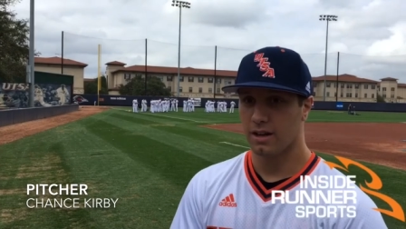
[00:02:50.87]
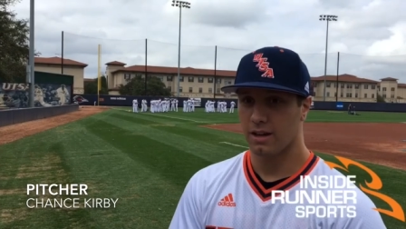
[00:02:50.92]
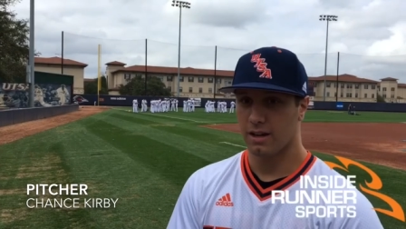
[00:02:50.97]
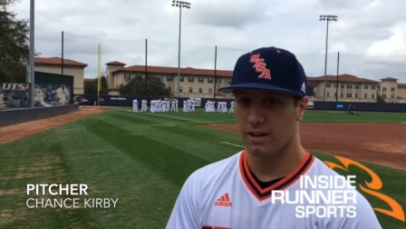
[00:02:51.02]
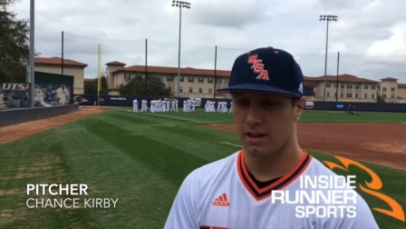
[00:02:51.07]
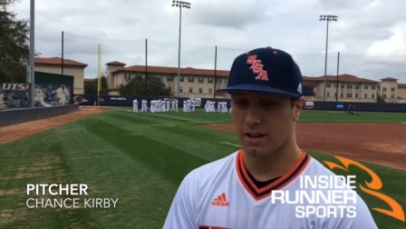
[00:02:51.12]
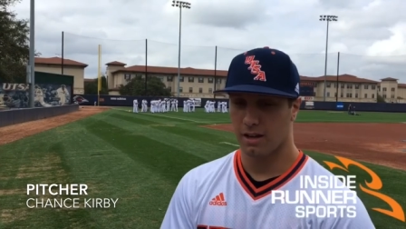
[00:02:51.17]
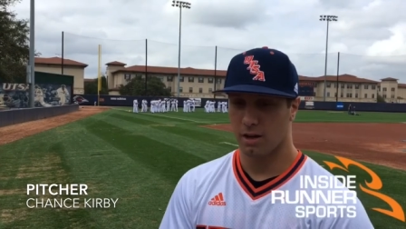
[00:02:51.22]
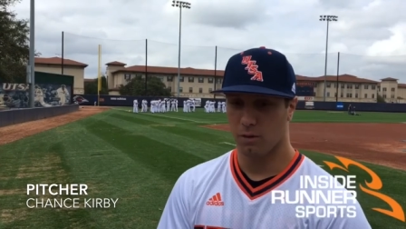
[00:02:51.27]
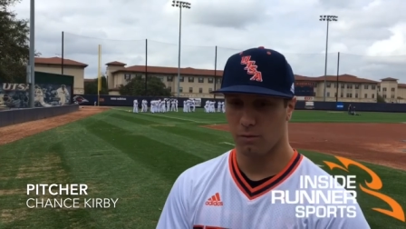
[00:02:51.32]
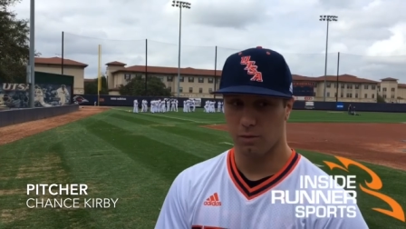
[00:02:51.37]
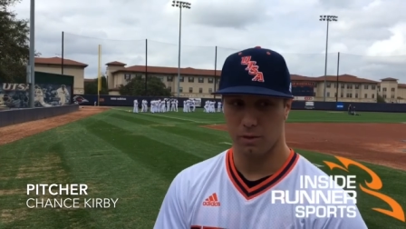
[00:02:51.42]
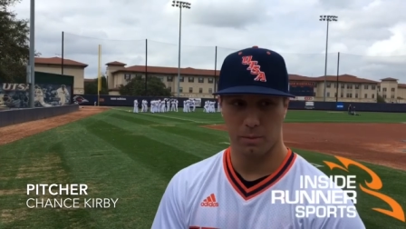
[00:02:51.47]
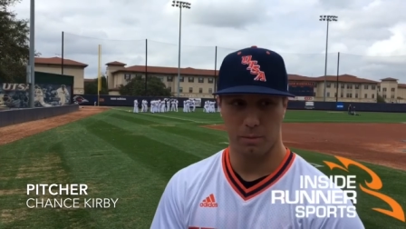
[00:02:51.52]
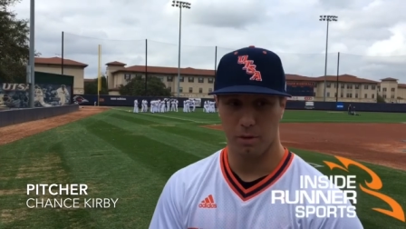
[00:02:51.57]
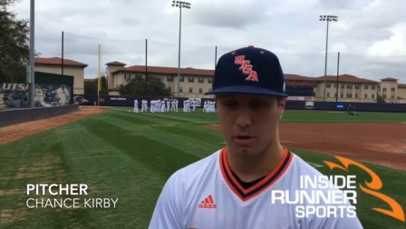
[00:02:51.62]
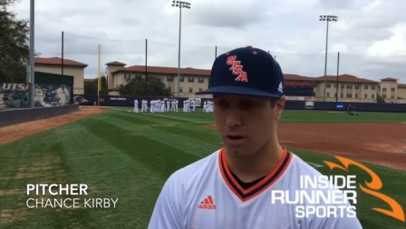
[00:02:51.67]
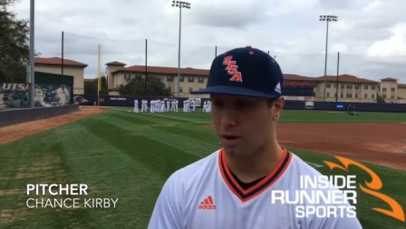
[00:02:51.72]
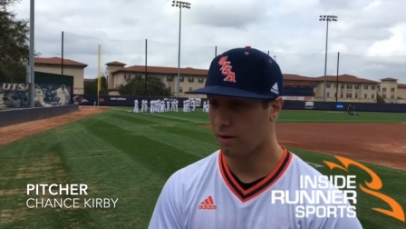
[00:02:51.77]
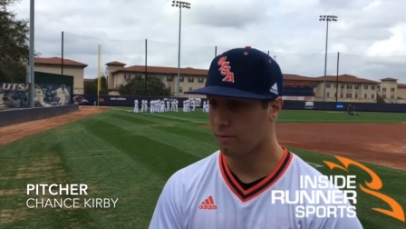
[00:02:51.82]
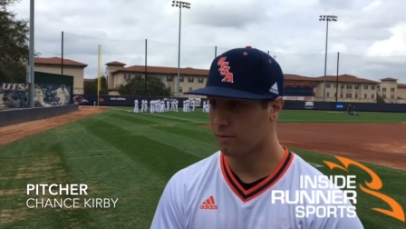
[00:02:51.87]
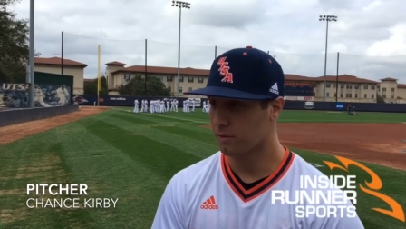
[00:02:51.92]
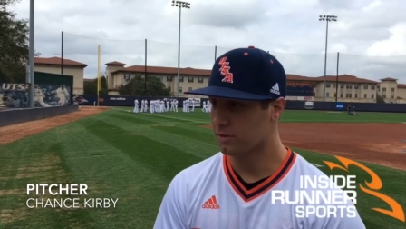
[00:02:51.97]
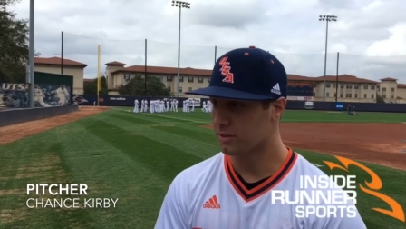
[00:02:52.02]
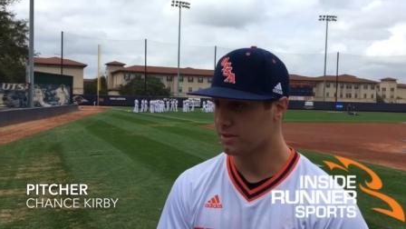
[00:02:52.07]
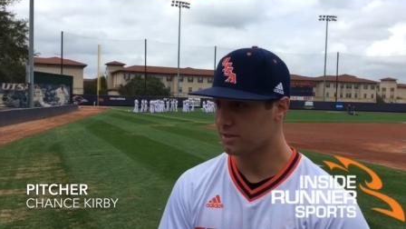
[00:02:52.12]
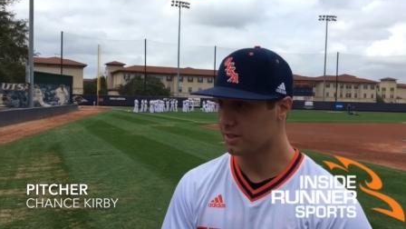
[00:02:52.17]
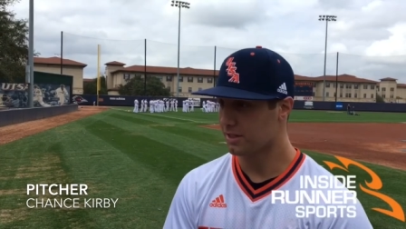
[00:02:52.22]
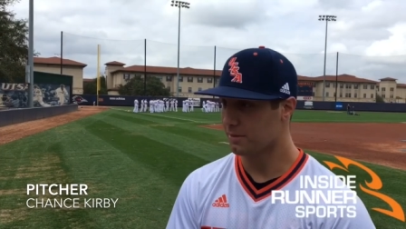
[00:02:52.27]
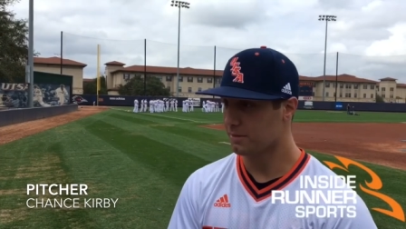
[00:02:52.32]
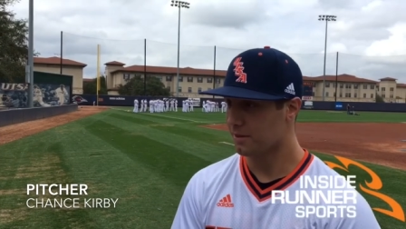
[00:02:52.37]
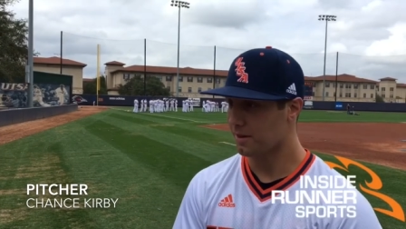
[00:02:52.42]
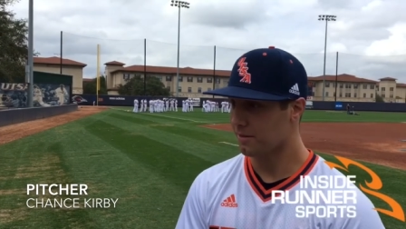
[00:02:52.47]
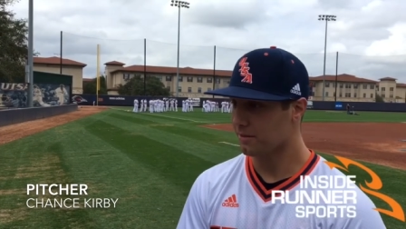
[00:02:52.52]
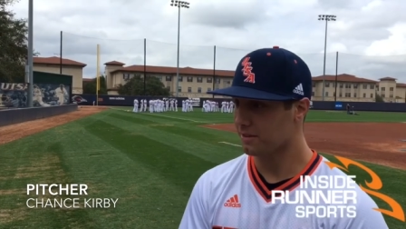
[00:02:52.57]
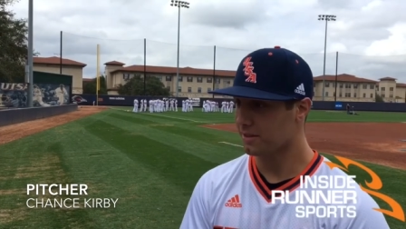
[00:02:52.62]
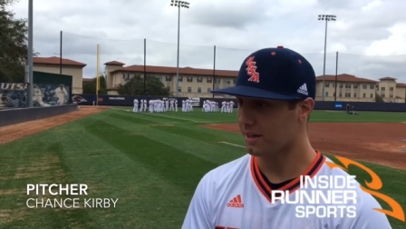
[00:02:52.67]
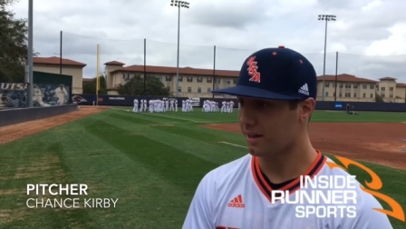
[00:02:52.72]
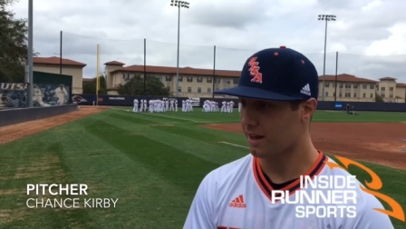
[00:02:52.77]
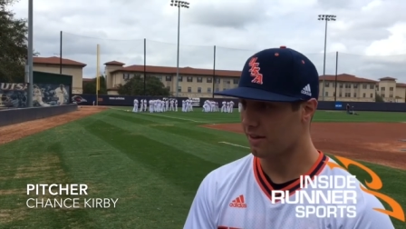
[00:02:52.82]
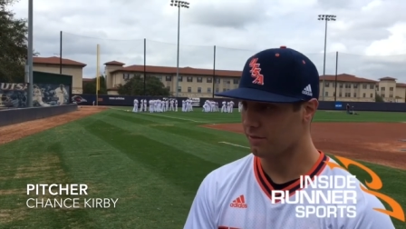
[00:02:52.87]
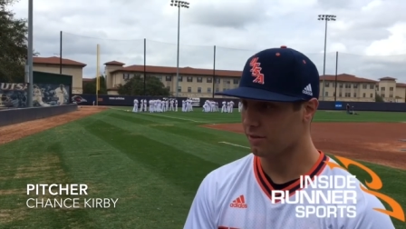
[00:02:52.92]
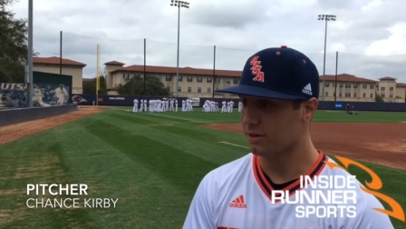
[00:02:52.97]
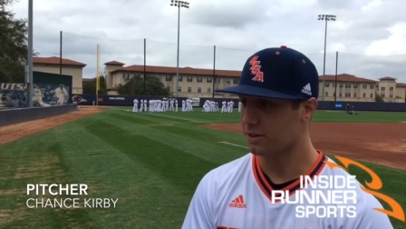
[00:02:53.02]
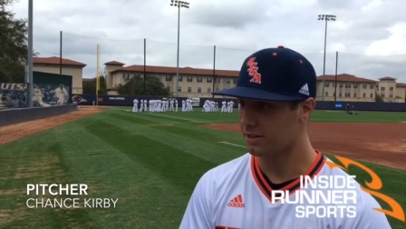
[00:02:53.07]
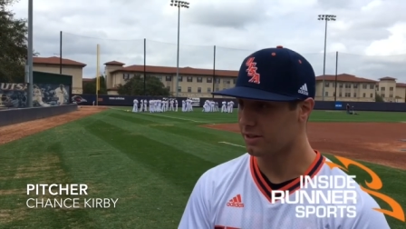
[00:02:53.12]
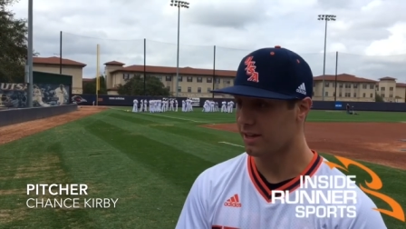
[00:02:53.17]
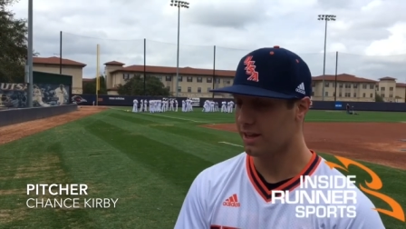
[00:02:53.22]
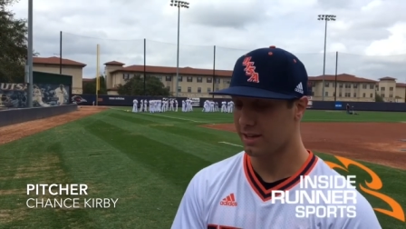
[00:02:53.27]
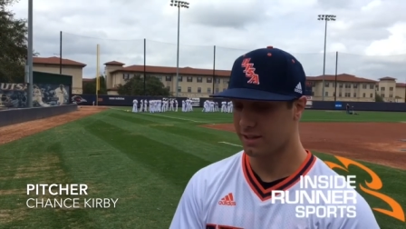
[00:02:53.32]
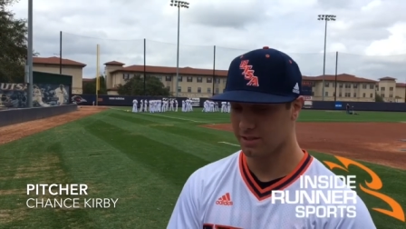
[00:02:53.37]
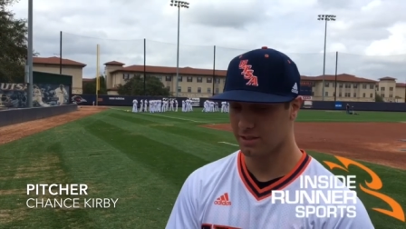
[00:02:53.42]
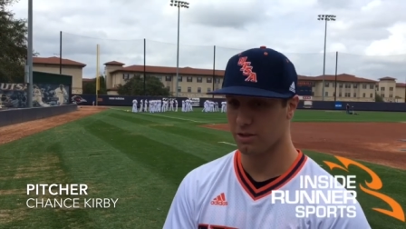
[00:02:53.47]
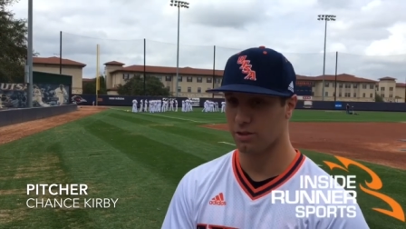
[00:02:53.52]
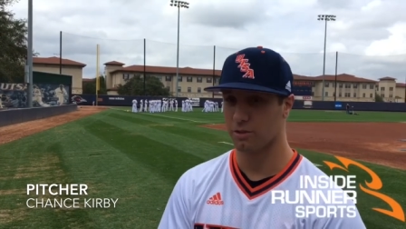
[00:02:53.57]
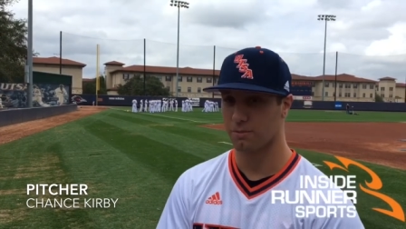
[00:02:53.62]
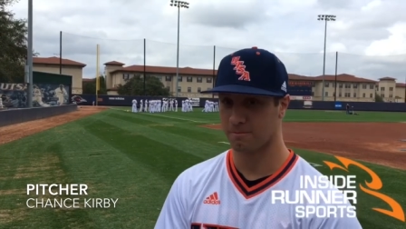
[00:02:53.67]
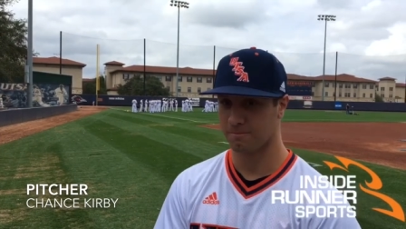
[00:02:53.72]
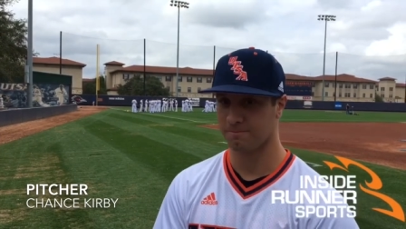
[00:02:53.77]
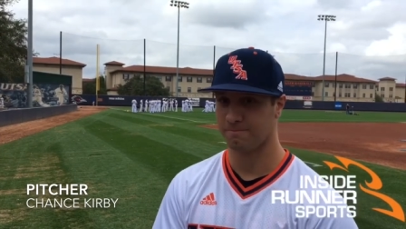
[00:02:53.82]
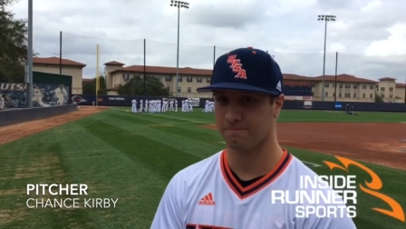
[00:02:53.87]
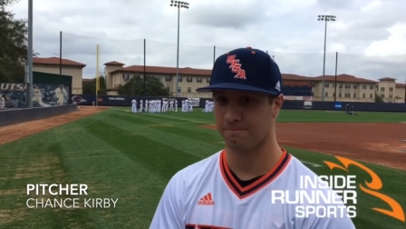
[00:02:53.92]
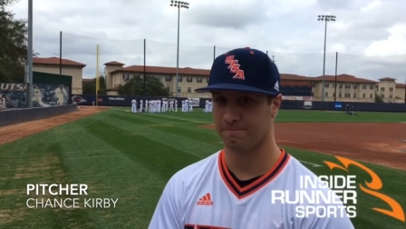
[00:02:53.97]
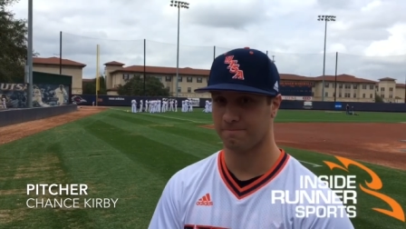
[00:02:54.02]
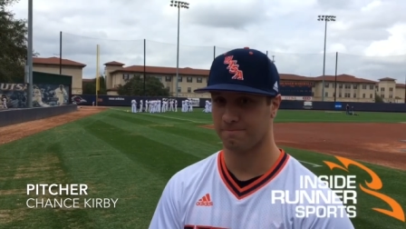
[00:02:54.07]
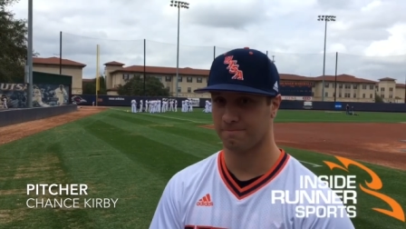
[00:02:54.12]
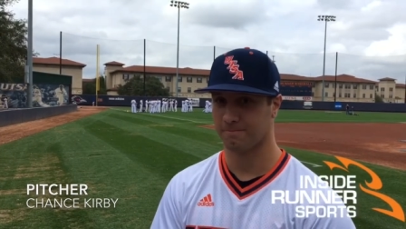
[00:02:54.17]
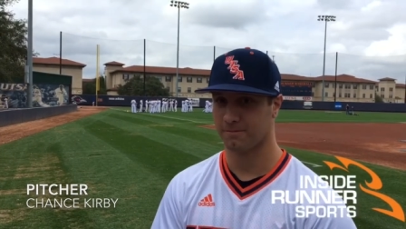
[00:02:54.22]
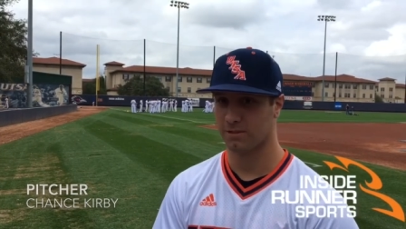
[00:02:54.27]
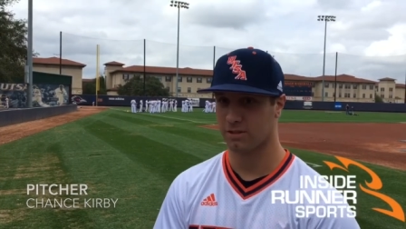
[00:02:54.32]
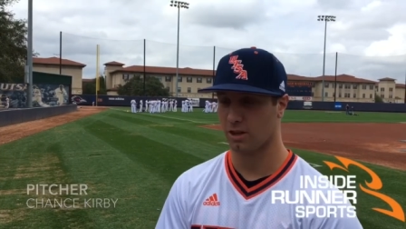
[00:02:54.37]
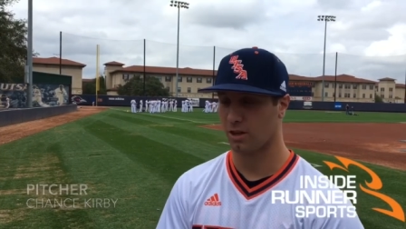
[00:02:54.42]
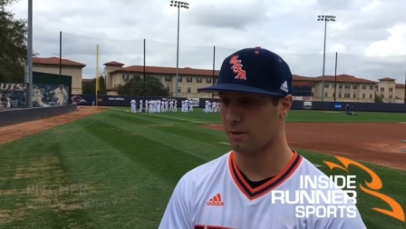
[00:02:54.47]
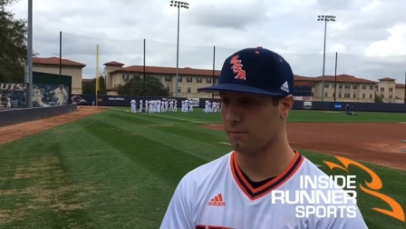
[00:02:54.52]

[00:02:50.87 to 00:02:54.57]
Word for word: uh, hopefully put on for the team and everything. Have a good day. So that's all